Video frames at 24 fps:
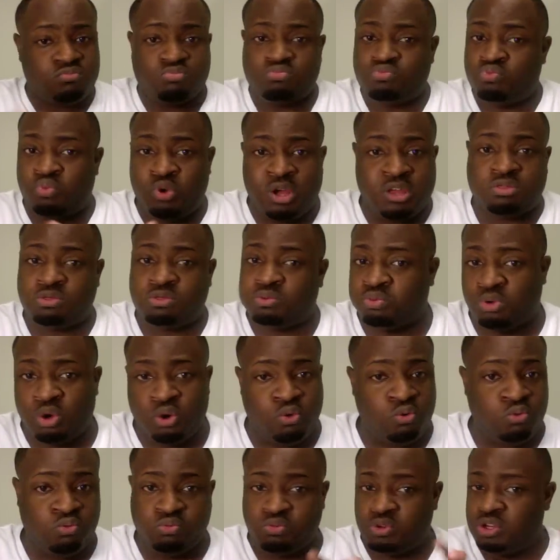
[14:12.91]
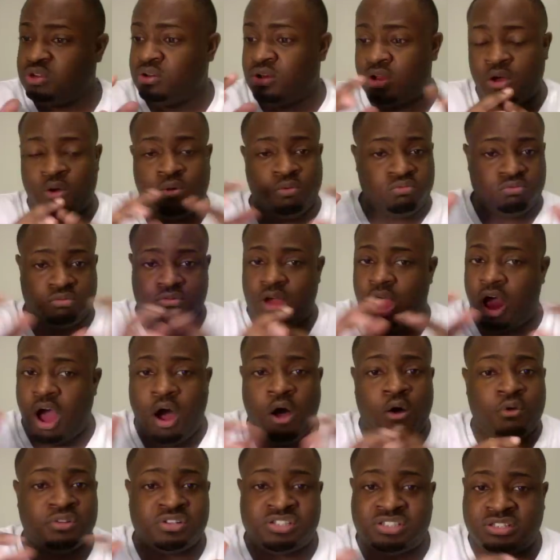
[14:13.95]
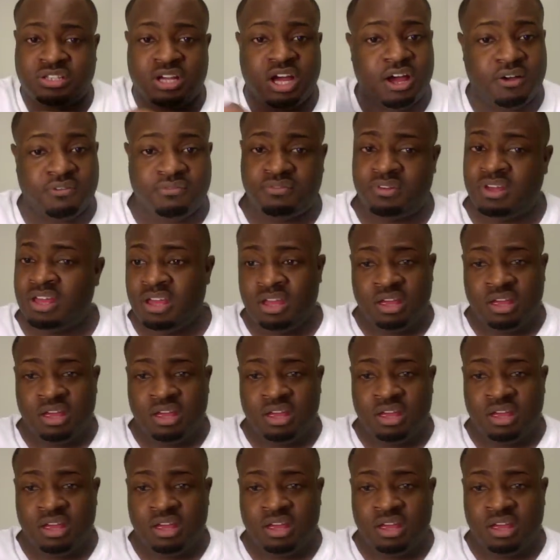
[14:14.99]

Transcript: went through, you know, all the stuff